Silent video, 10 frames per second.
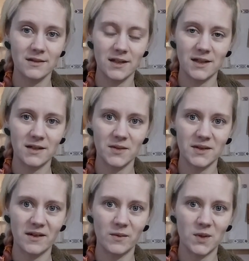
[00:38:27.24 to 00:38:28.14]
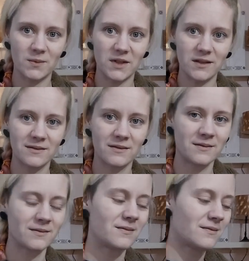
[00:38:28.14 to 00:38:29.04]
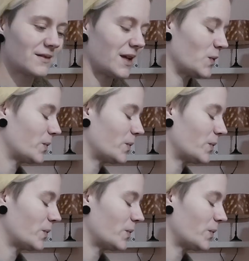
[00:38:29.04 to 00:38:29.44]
that I don't have with me. I will